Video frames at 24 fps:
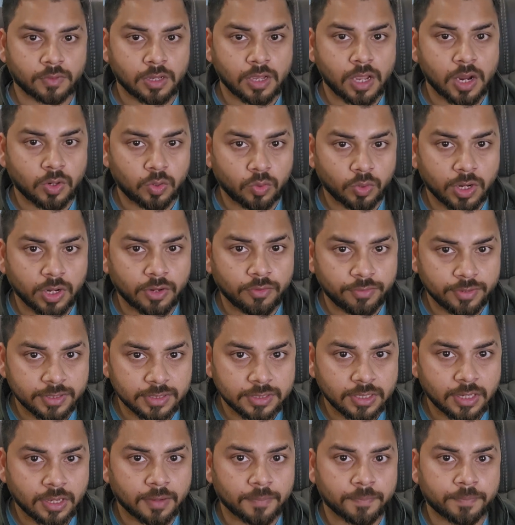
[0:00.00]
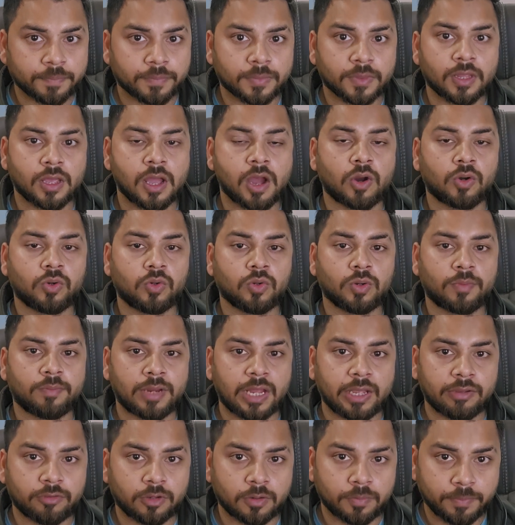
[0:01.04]
how to get visa, how to
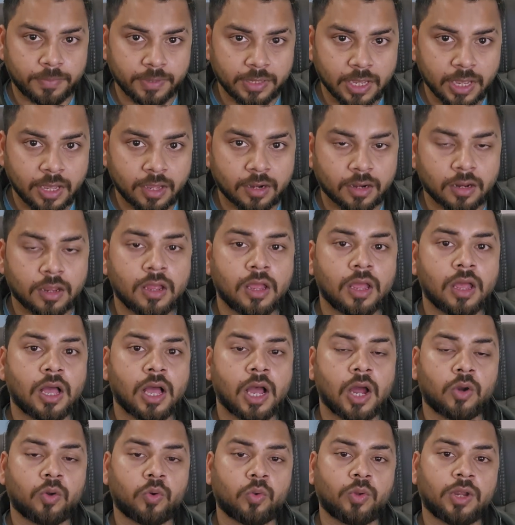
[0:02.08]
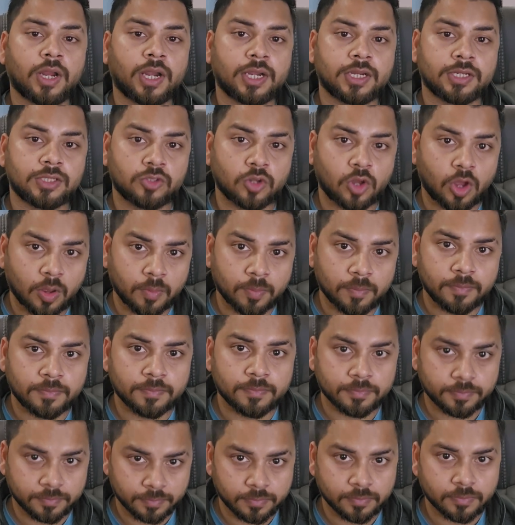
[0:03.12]
apply for PR, how to get job.
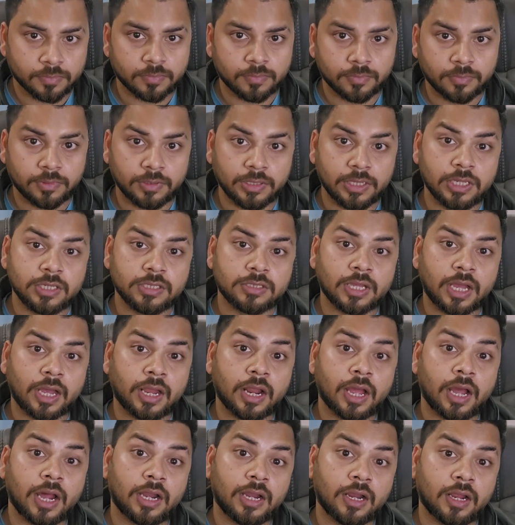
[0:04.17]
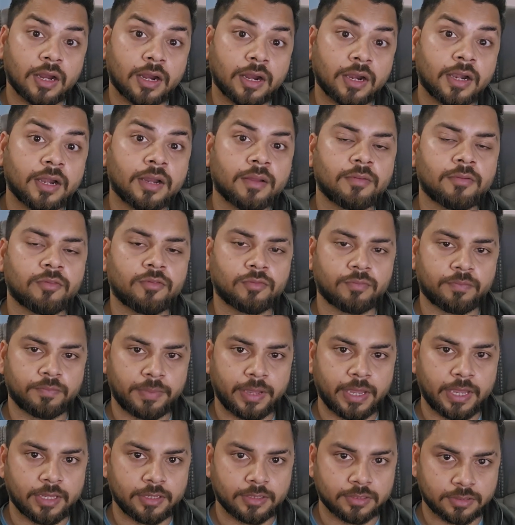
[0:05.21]
These are unheard
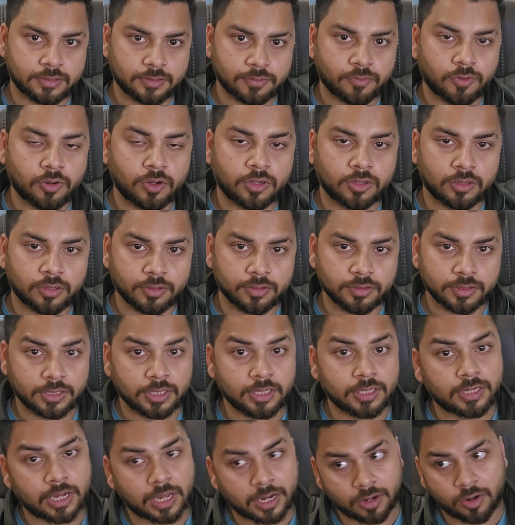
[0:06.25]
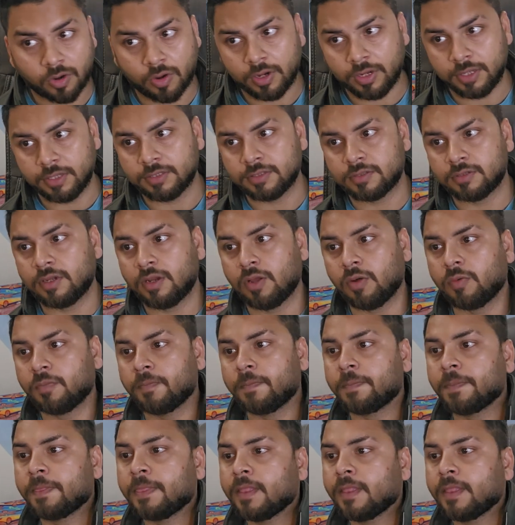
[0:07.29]
pains for the target audience. Now